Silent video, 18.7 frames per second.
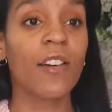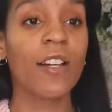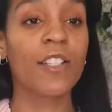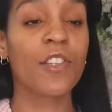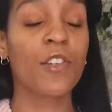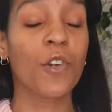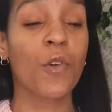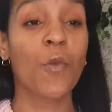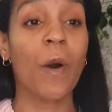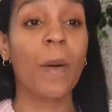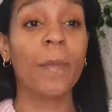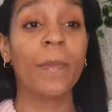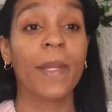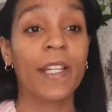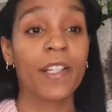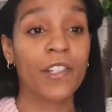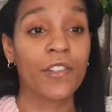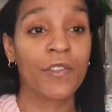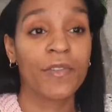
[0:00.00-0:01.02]
I took one
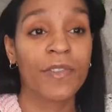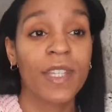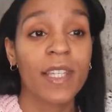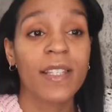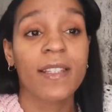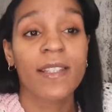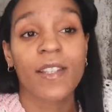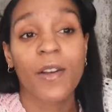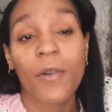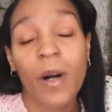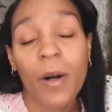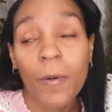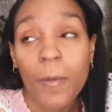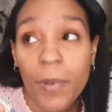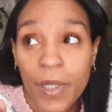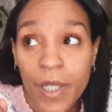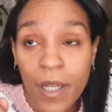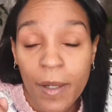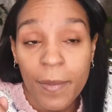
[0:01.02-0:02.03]
picture of this, so I'll
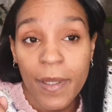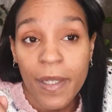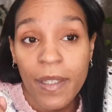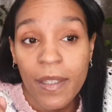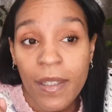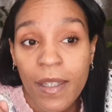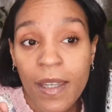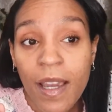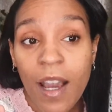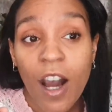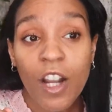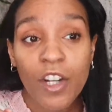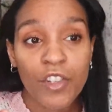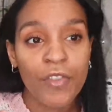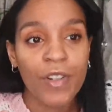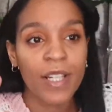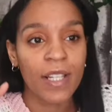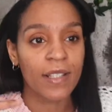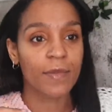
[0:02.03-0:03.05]
put it up here. I
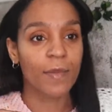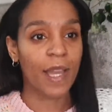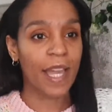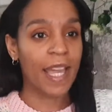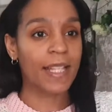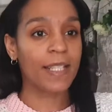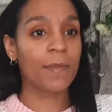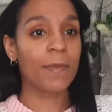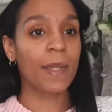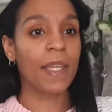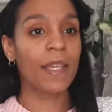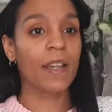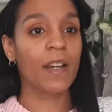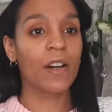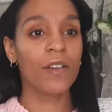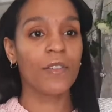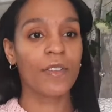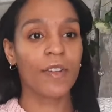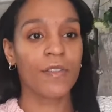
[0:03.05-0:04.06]
just realised my head's being
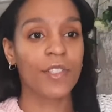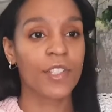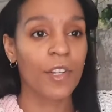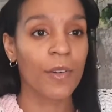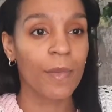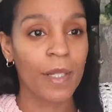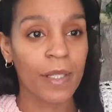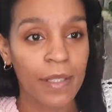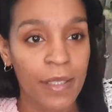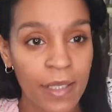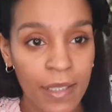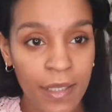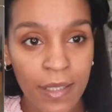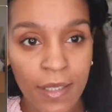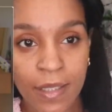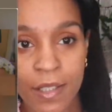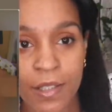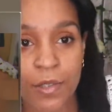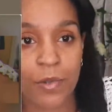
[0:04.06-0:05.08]
cut off every time I
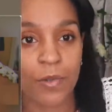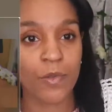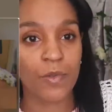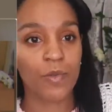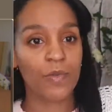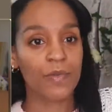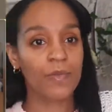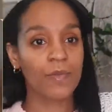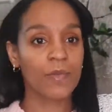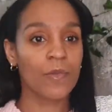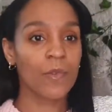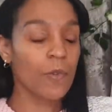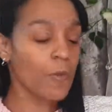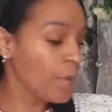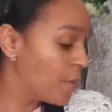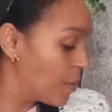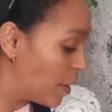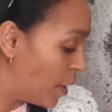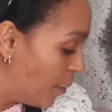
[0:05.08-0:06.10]
sort of
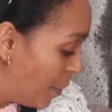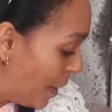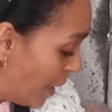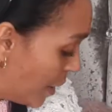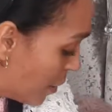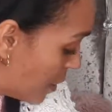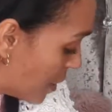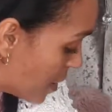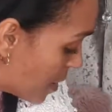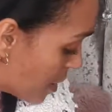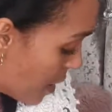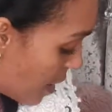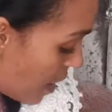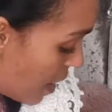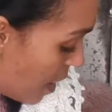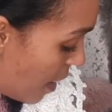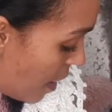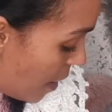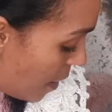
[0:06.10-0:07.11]
go backwards.
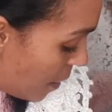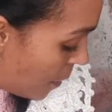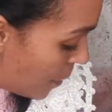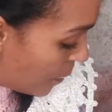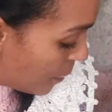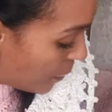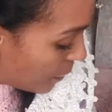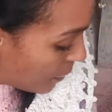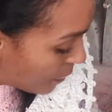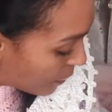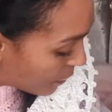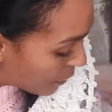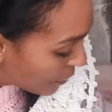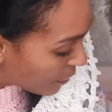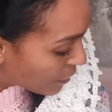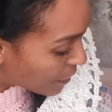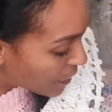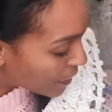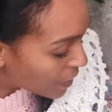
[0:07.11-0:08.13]

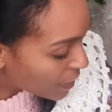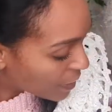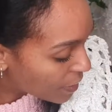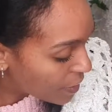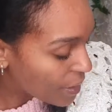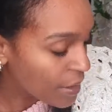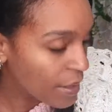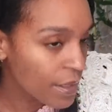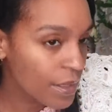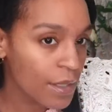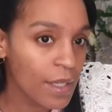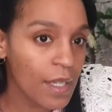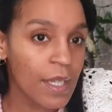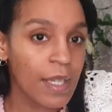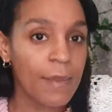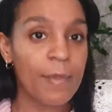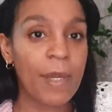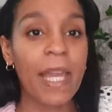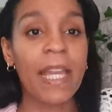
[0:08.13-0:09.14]

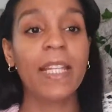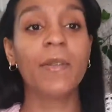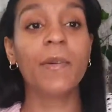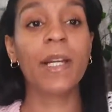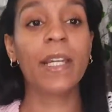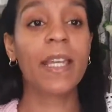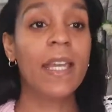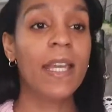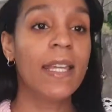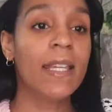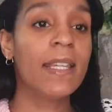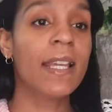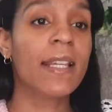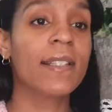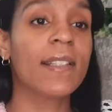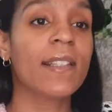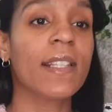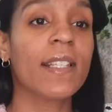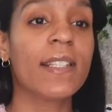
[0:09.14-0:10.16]
But anyway, yeah,
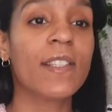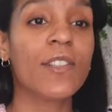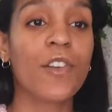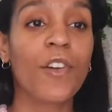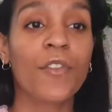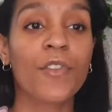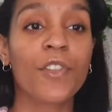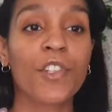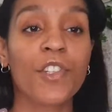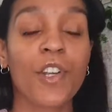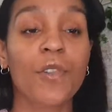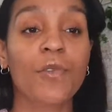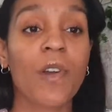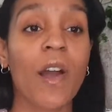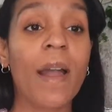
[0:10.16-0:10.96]
so this is off the shoulder.